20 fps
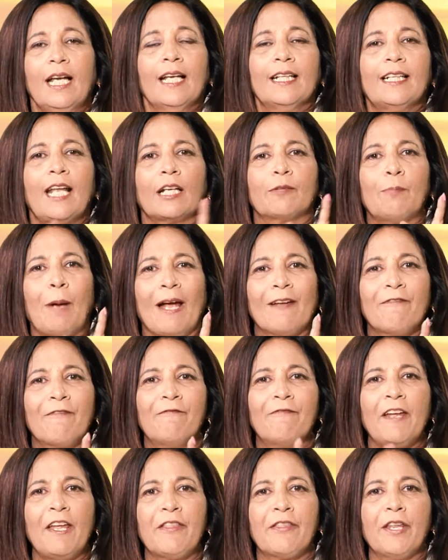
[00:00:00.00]
that by
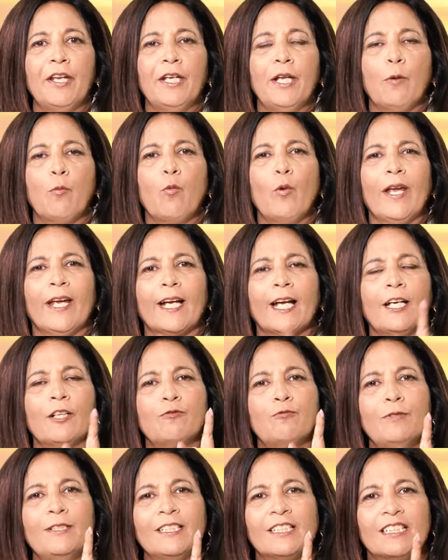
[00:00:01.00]
faith in him, we can
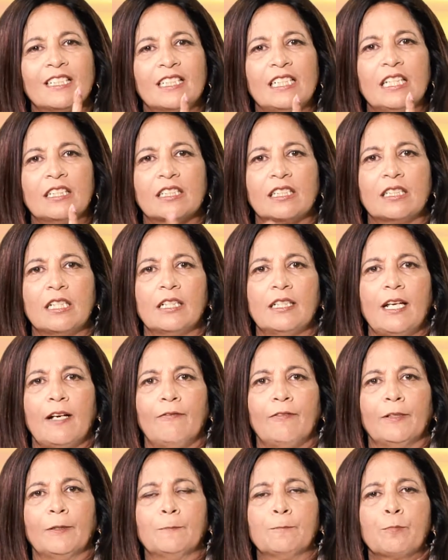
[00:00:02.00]
resist the
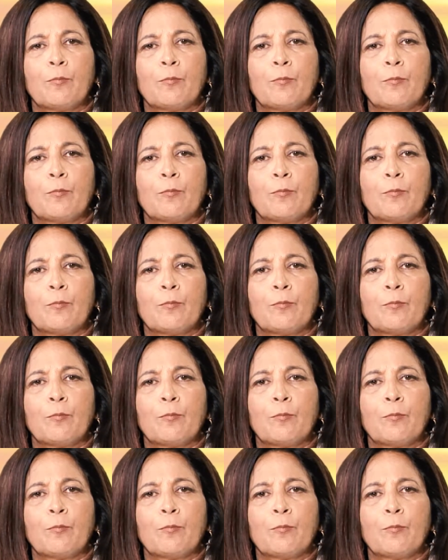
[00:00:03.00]
devil.